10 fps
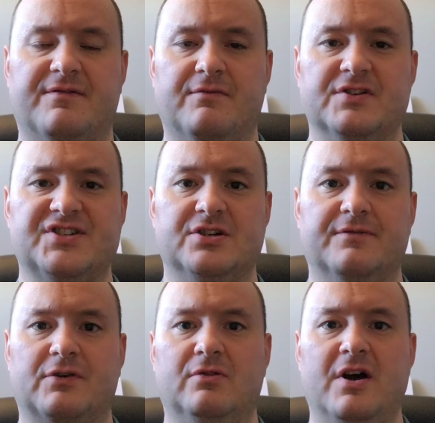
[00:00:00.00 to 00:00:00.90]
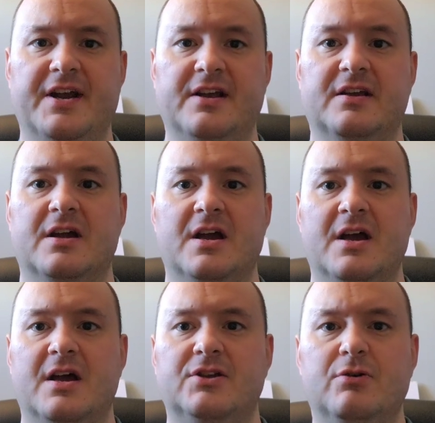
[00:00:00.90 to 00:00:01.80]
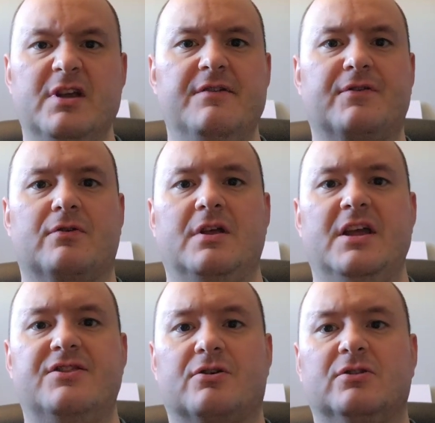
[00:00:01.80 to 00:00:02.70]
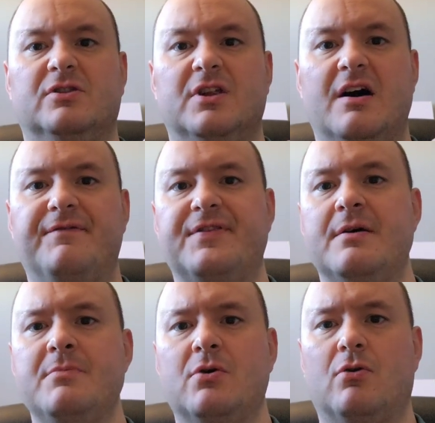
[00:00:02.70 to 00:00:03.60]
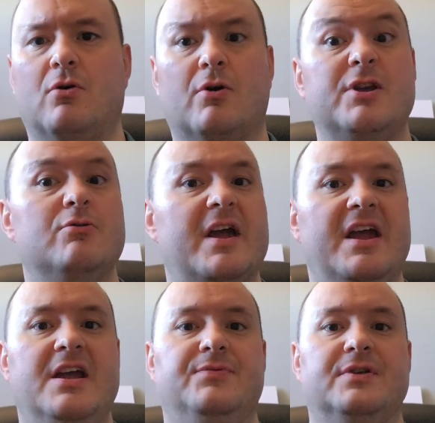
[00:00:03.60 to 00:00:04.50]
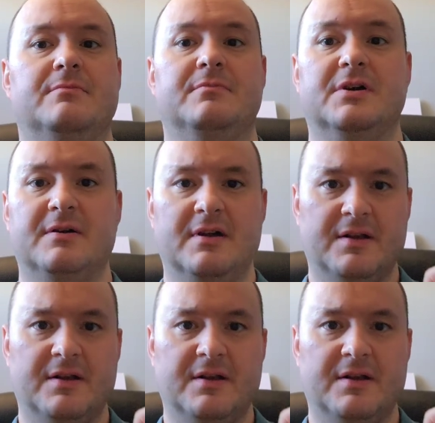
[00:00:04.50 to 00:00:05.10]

silver, silver lining. You either either love them or you hate them.